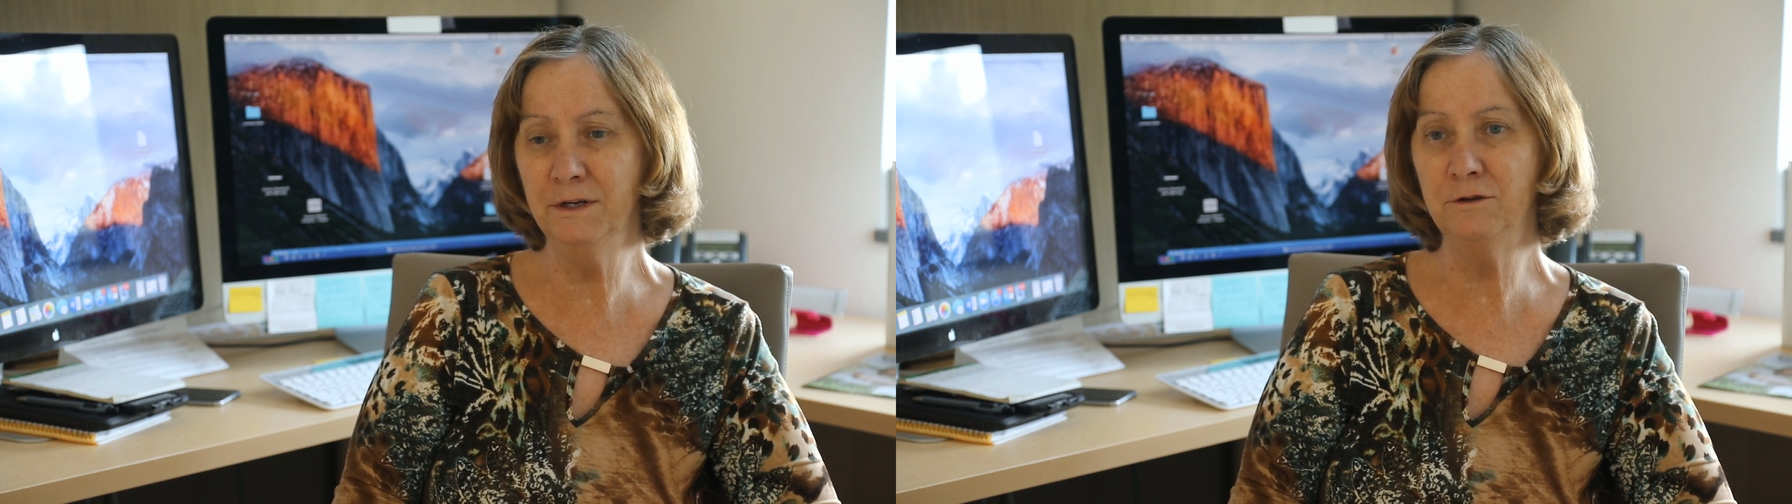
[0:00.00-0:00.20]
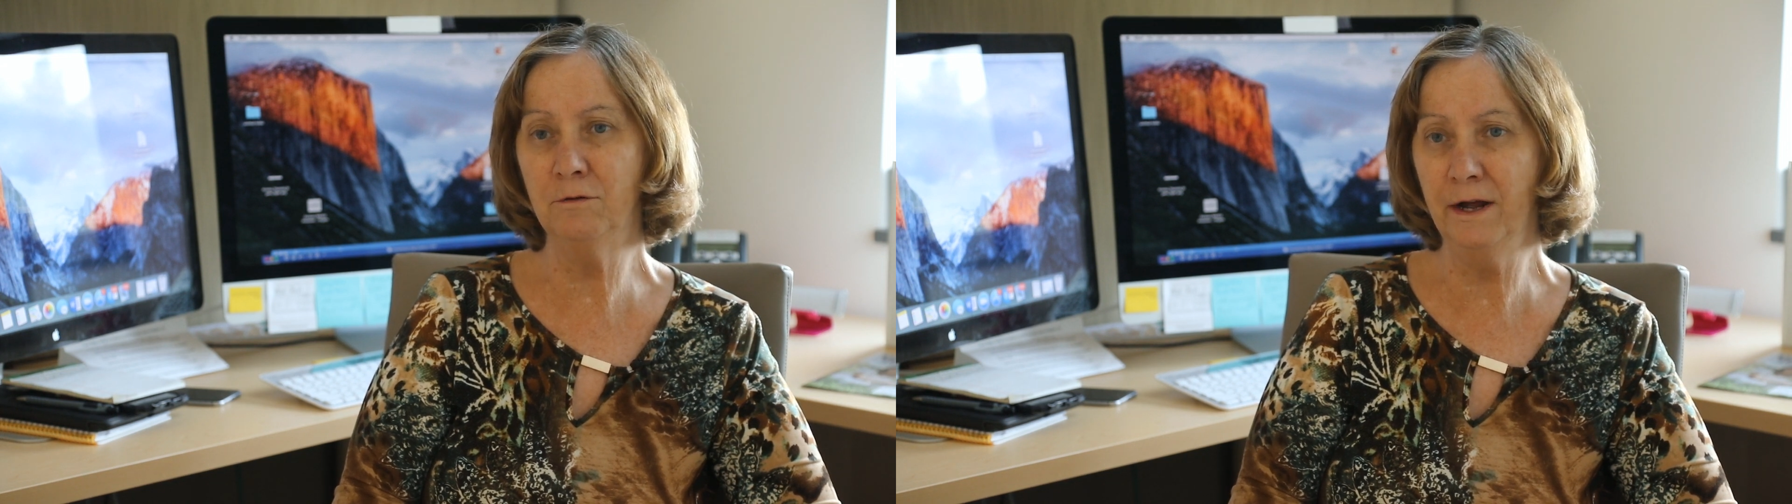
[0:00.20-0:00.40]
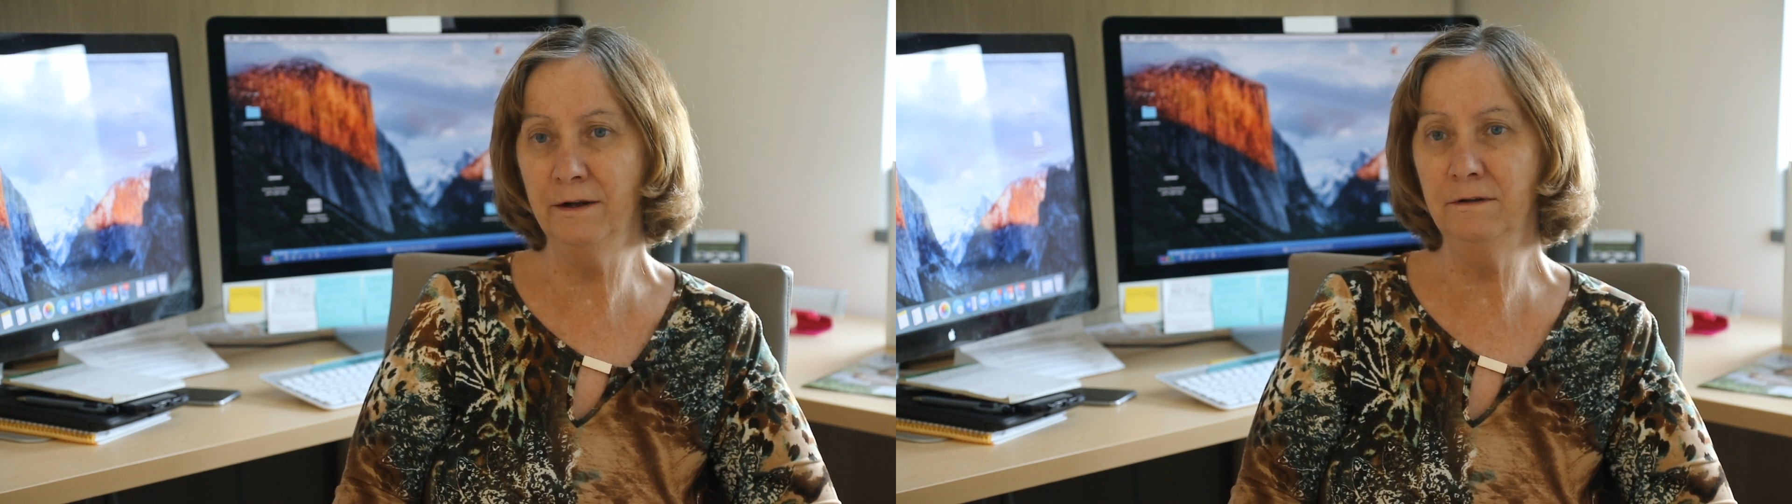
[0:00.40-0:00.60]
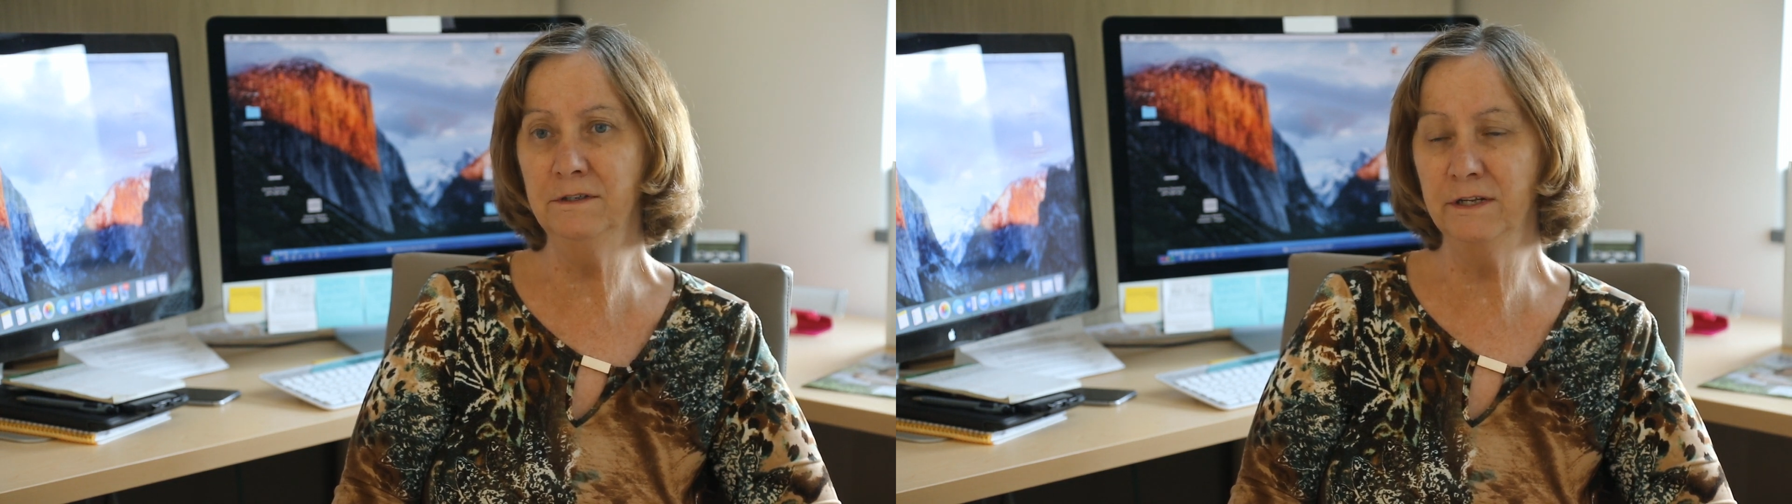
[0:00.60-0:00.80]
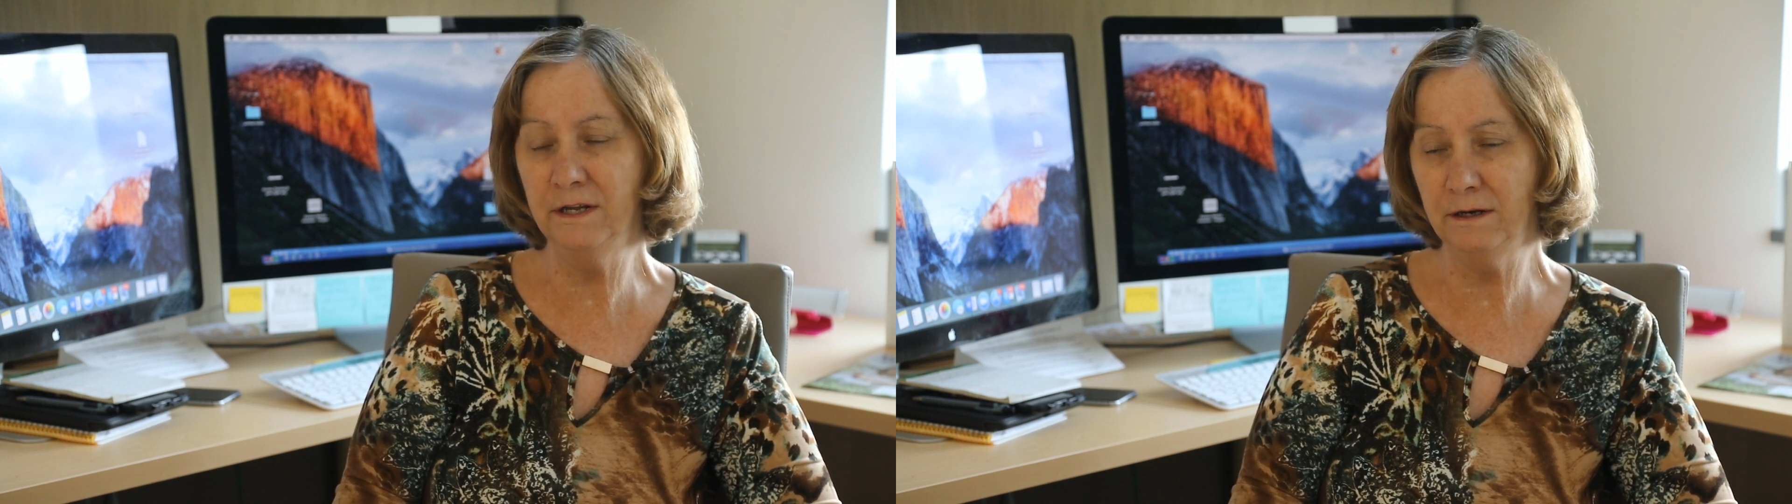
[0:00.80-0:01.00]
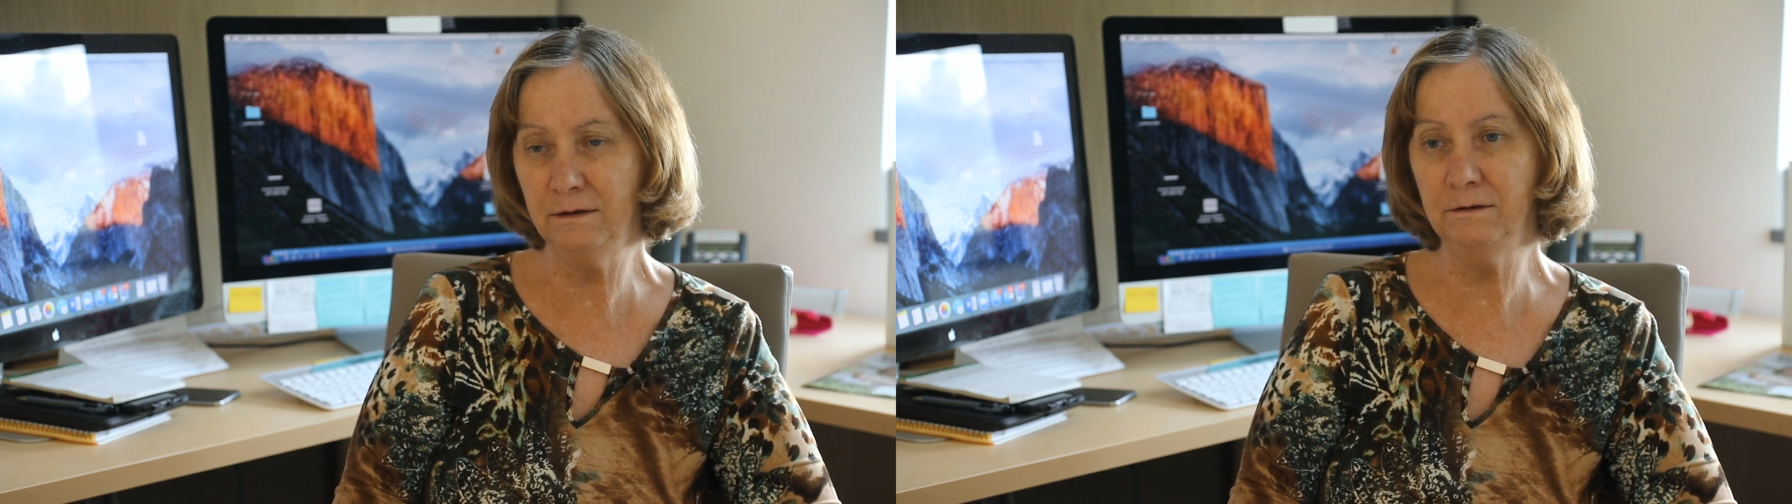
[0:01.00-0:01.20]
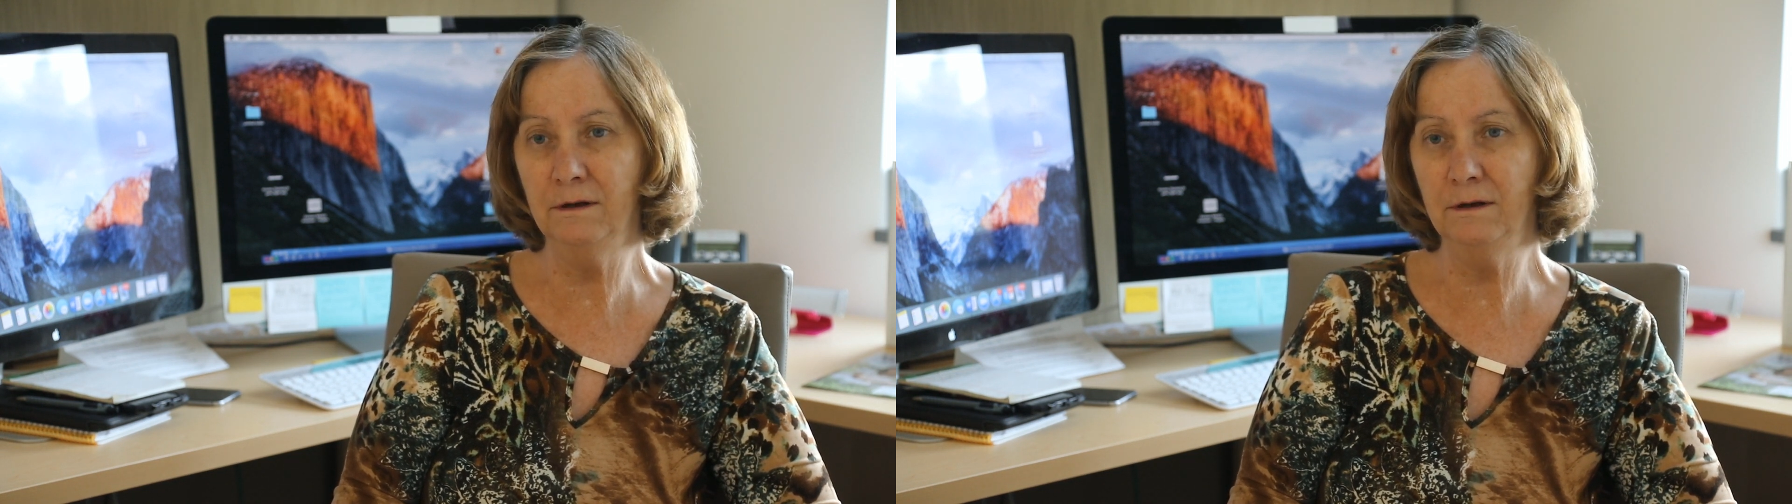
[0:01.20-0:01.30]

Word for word: a trial to get